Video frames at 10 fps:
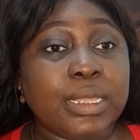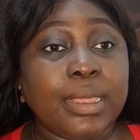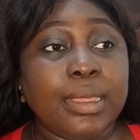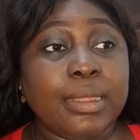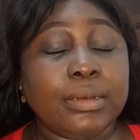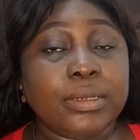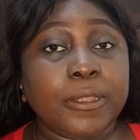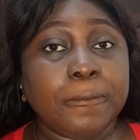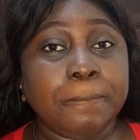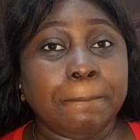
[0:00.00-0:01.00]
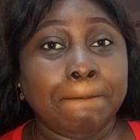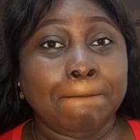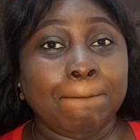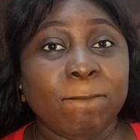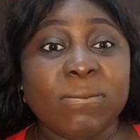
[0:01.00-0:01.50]
and
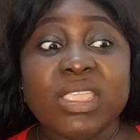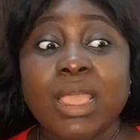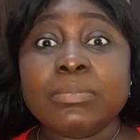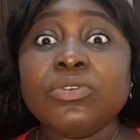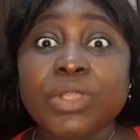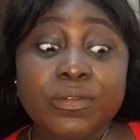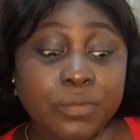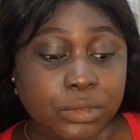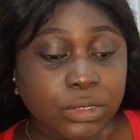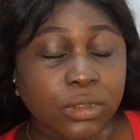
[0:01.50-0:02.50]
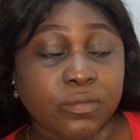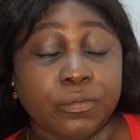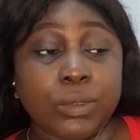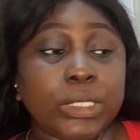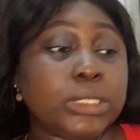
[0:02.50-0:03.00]
I'm grateful to God
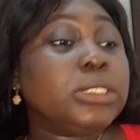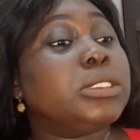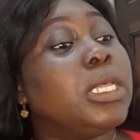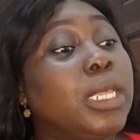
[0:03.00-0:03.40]
for it.